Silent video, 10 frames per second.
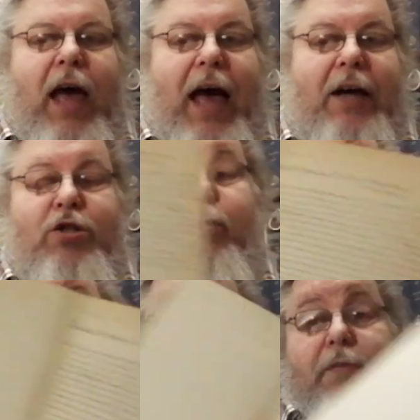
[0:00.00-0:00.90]
actual
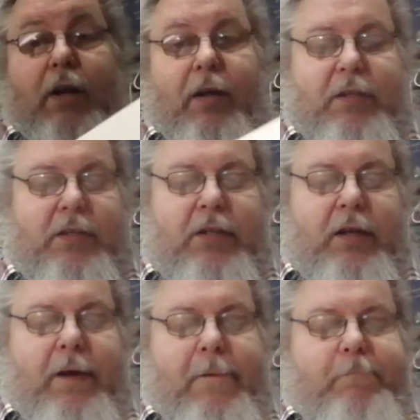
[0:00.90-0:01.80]
provenance.
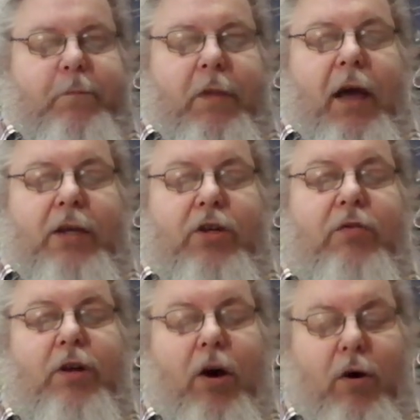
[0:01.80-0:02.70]
I
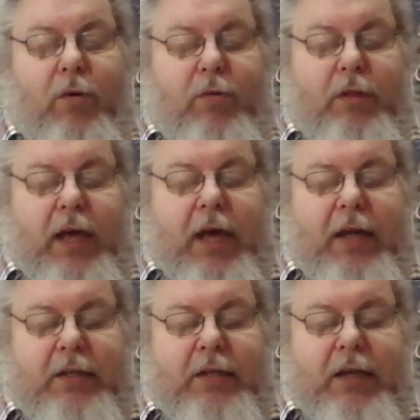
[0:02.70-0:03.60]
do know
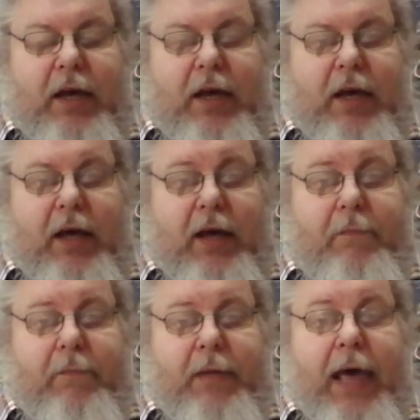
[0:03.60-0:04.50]
that
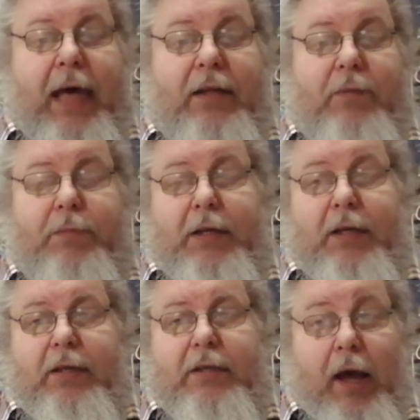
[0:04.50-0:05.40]
um,
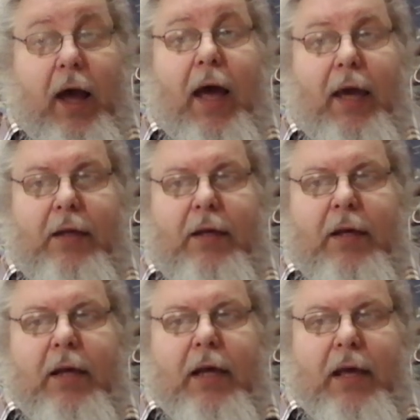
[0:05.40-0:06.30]
Allenby died
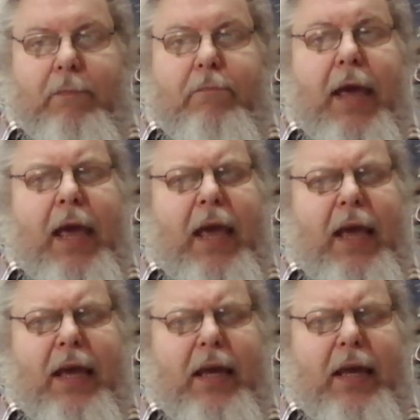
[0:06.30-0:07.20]
in
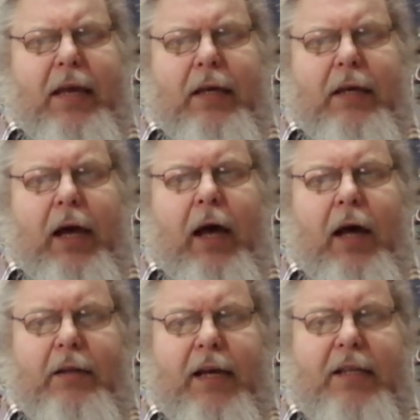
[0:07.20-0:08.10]
May
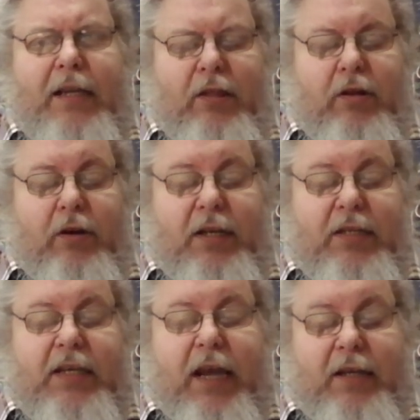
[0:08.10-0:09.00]
uh,
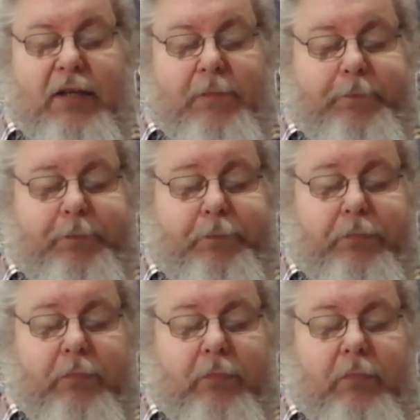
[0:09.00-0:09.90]
1936.
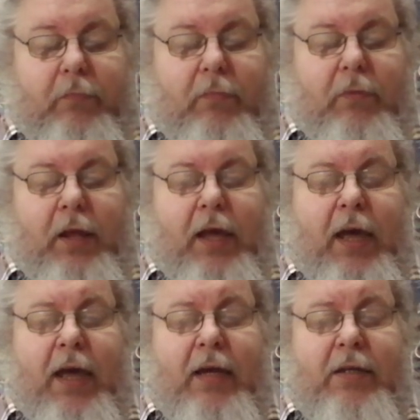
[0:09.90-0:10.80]

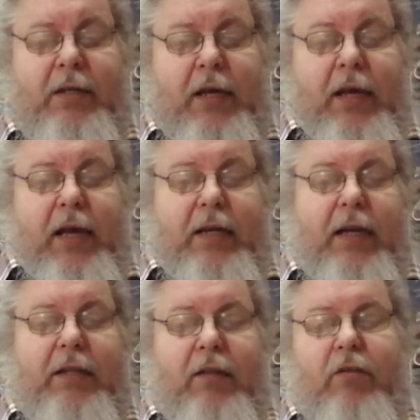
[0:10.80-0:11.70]
And in
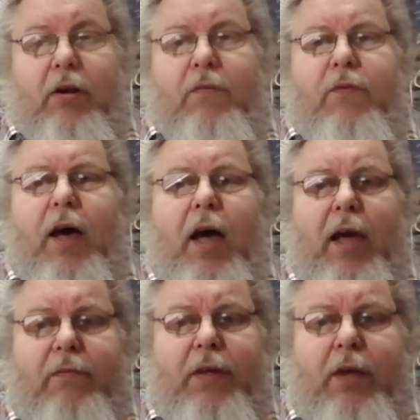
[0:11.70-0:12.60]

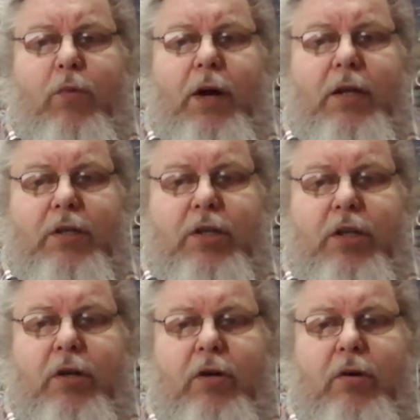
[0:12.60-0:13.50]
1935, he went
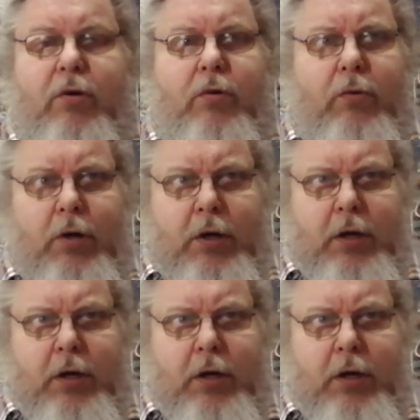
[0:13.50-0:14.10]
to